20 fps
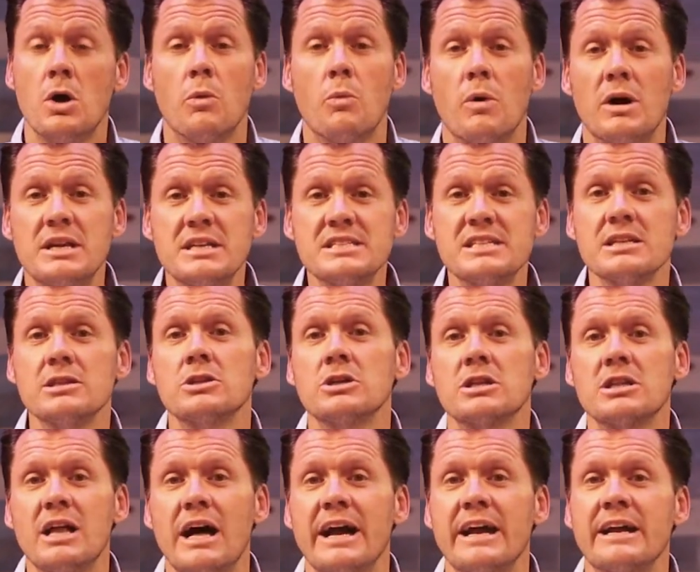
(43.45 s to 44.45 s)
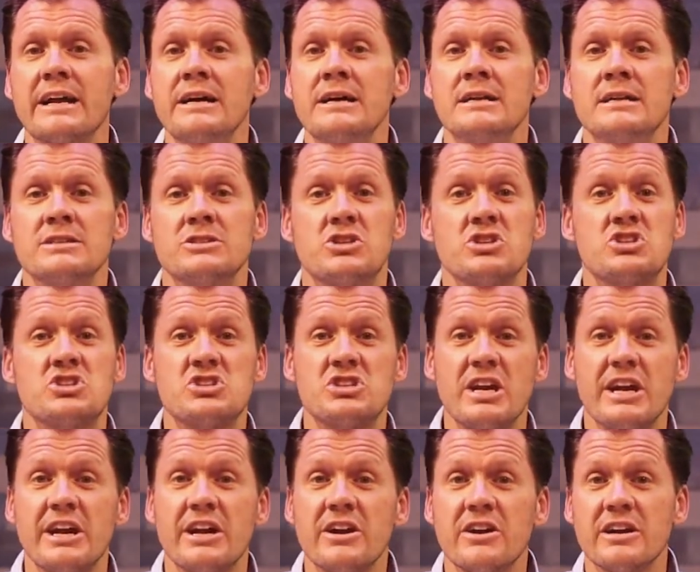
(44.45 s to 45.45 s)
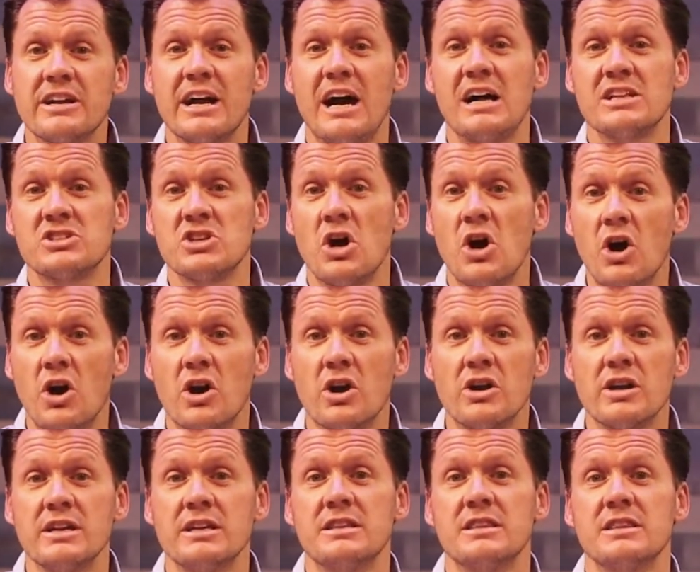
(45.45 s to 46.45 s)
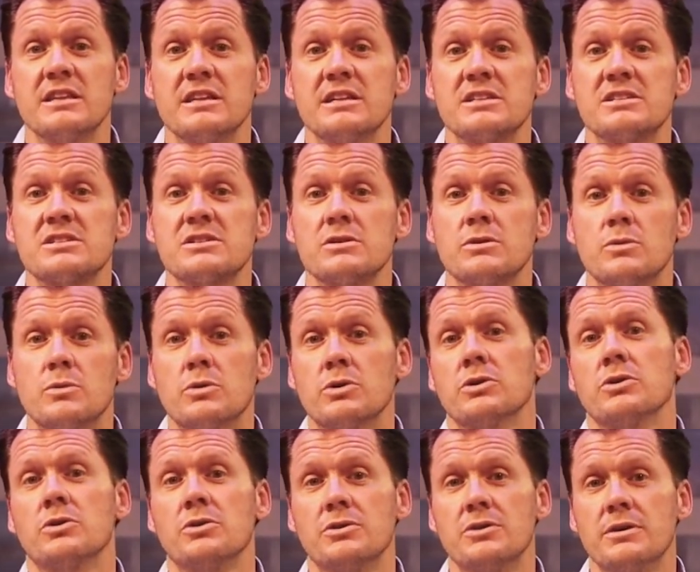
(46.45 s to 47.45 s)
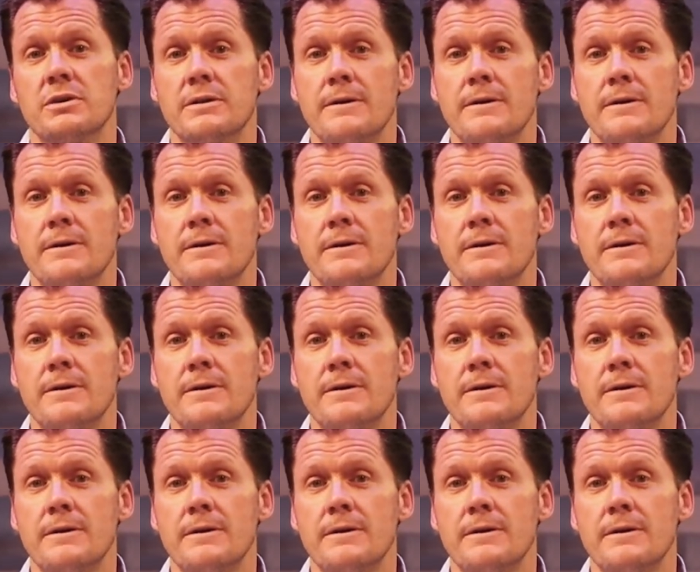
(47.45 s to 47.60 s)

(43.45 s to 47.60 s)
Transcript: What does it look like to share God's heart in this world?